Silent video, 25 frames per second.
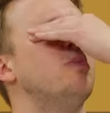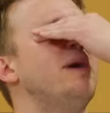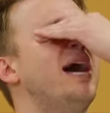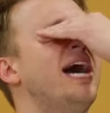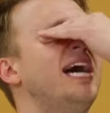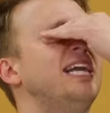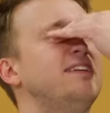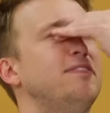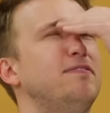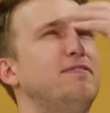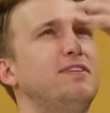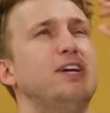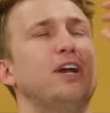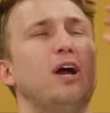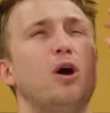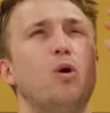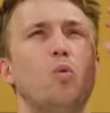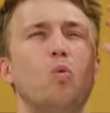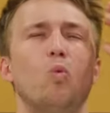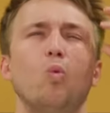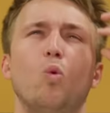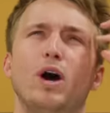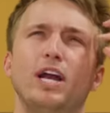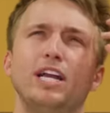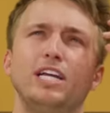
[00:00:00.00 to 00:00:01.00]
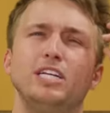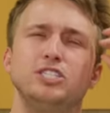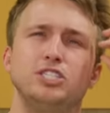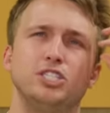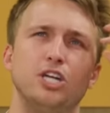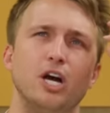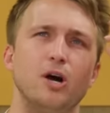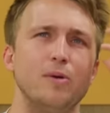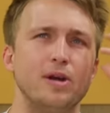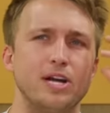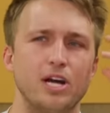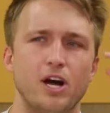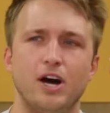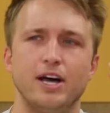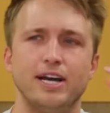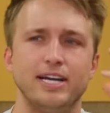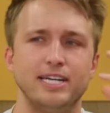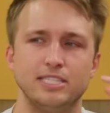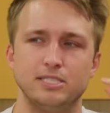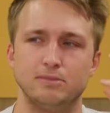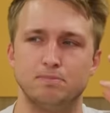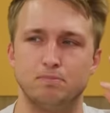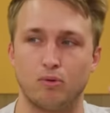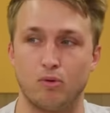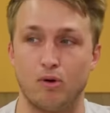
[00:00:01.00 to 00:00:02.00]
bad to figure out what is going on in
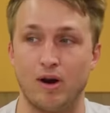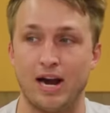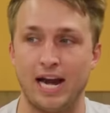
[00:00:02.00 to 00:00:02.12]
his brain.